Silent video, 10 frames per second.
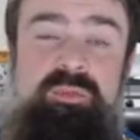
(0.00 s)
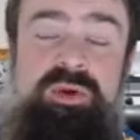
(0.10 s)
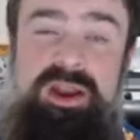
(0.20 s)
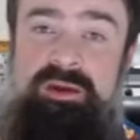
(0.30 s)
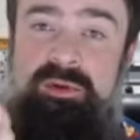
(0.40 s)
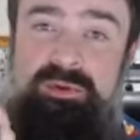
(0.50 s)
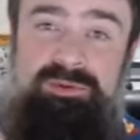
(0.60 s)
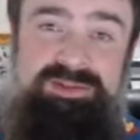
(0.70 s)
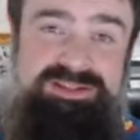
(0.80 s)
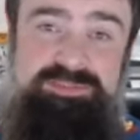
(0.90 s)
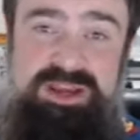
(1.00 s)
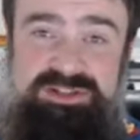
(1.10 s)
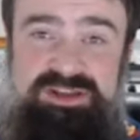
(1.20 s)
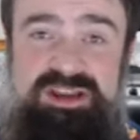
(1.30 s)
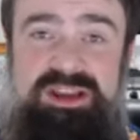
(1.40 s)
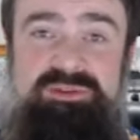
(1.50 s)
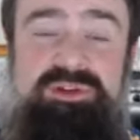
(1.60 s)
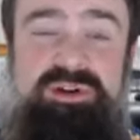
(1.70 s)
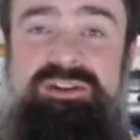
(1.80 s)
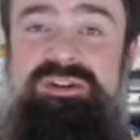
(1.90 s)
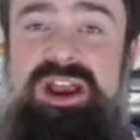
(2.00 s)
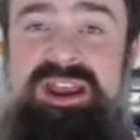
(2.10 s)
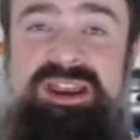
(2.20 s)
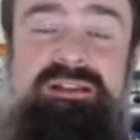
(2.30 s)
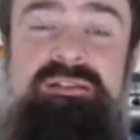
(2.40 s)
Pretty cool, especially learning, try to,